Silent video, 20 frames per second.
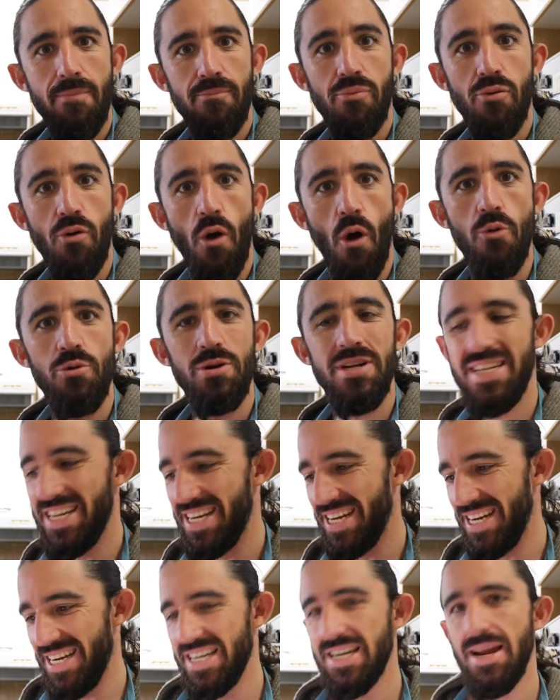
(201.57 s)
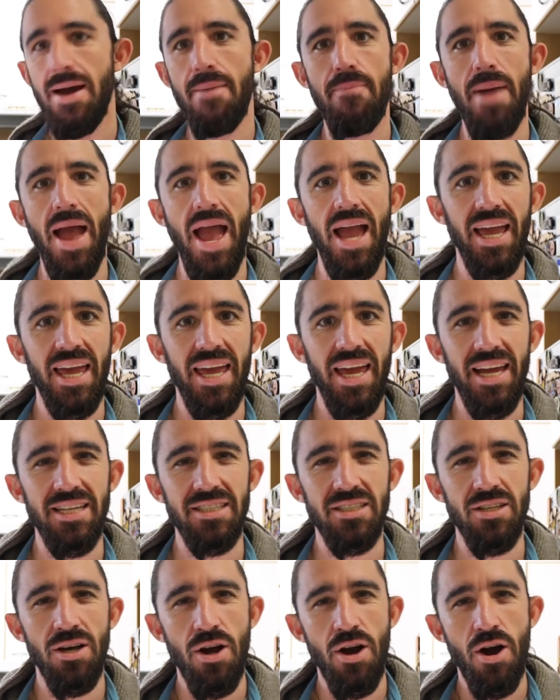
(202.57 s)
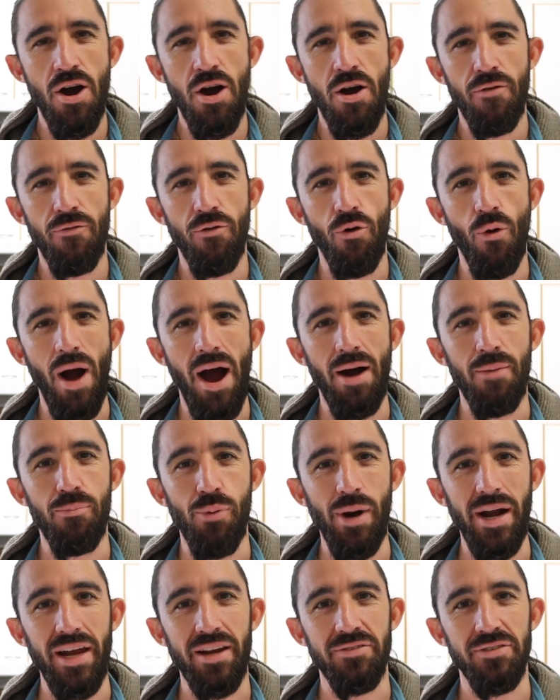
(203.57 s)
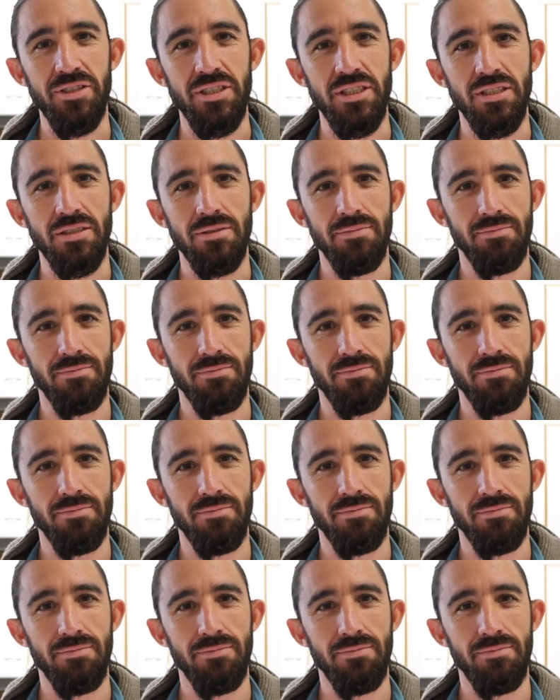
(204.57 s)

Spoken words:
protein pancakes for our breakfast.